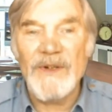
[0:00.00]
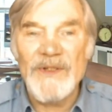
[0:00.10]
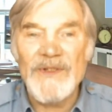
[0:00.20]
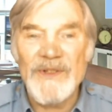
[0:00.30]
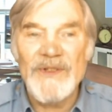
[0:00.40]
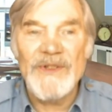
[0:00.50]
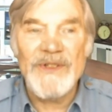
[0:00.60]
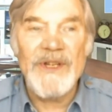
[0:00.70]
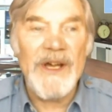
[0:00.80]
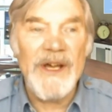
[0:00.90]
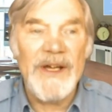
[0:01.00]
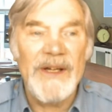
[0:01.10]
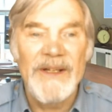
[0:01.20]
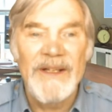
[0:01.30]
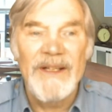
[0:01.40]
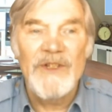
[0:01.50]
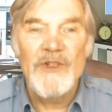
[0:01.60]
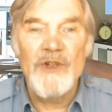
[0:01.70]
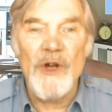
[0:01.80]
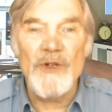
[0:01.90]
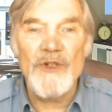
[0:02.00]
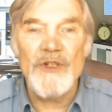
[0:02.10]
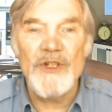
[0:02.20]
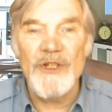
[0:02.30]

Christian star, Josh